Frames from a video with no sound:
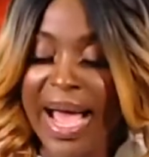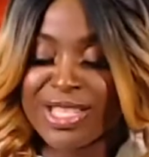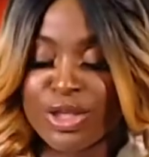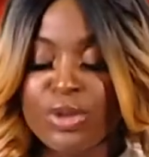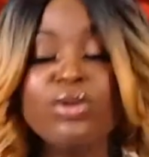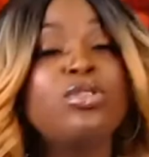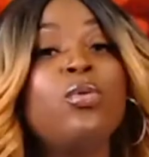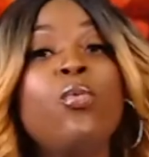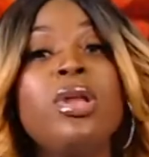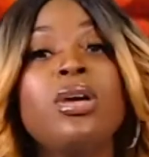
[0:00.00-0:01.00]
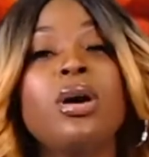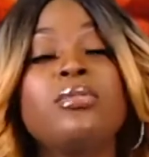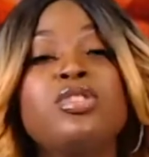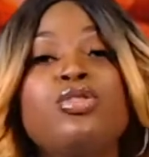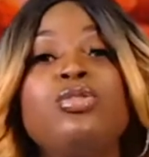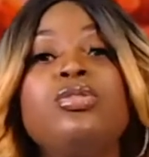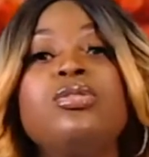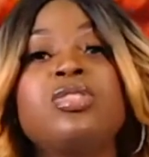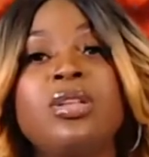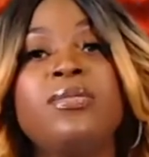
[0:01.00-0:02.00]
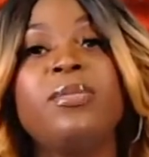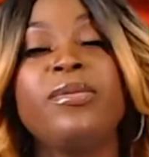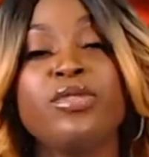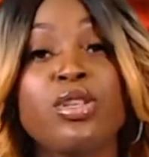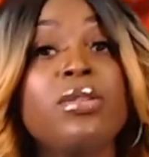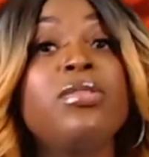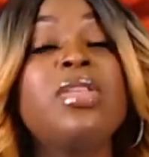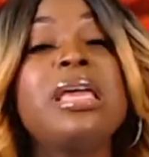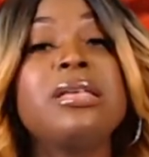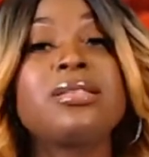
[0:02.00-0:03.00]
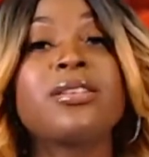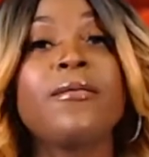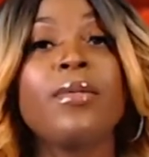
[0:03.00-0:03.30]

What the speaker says: attitude on when it comes to doing certain things.